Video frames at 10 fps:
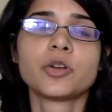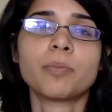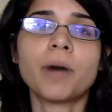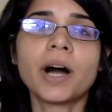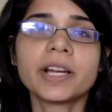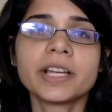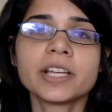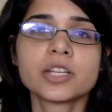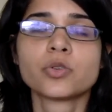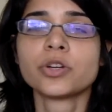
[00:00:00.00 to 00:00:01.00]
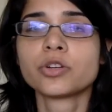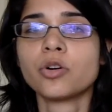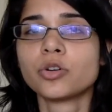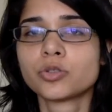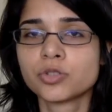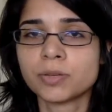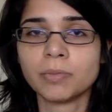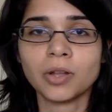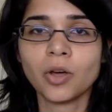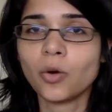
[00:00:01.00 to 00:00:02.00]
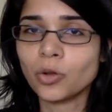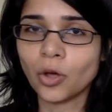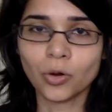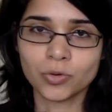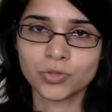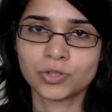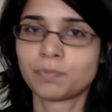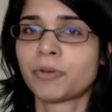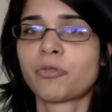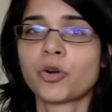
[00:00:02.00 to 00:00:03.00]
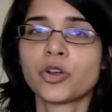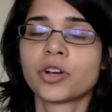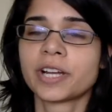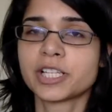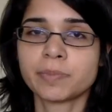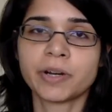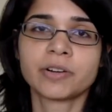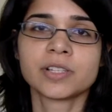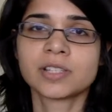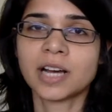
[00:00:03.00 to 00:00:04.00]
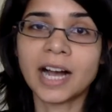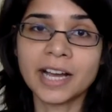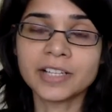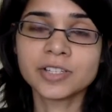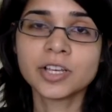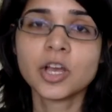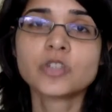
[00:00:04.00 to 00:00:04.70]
your body is going to go through some low lows before you're going to experience the highs.